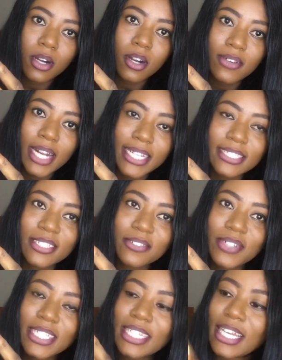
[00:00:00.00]
All right,
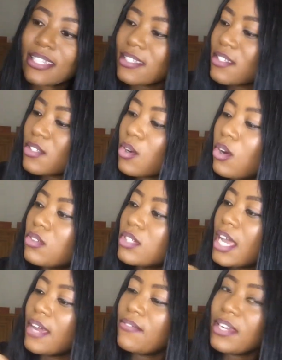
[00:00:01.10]
Radiance. It's called
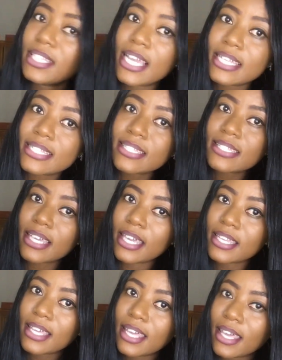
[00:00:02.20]
Radiance
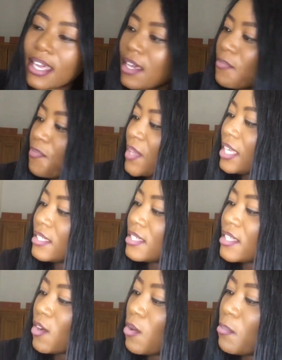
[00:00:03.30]
Skin Care. It
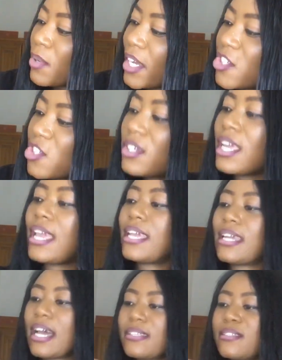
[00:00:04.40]
is a complexion
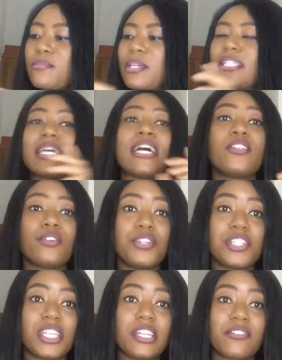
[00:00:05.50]
enhancement and
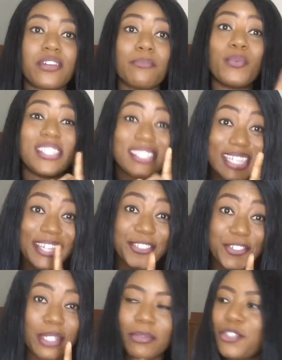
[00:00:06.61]
nourishing cream, which is
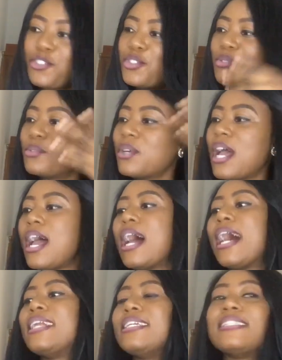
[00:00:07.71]
extremely true,
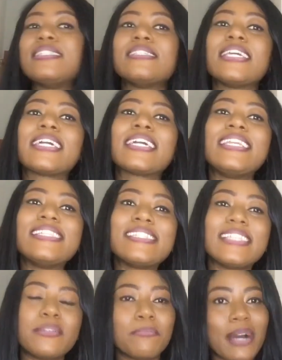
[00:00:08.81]
and it is a
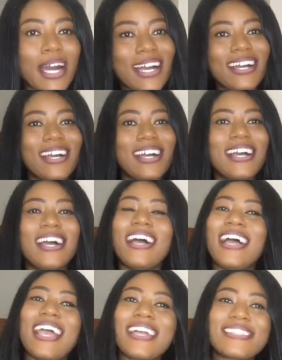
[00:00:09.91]
cleansing bar.
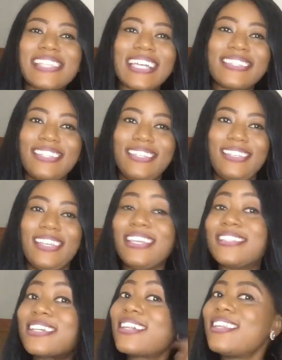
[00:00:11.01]
Exactly,
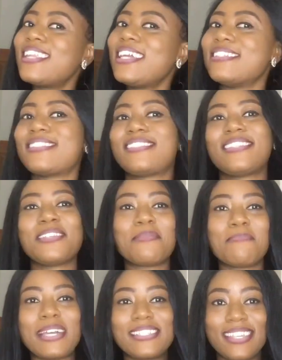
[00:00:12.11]
it cleansed
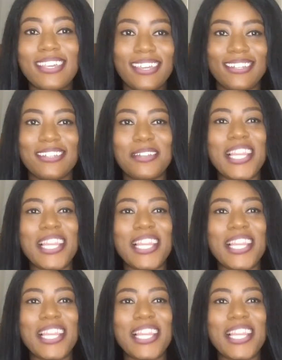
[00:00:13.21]
my skin.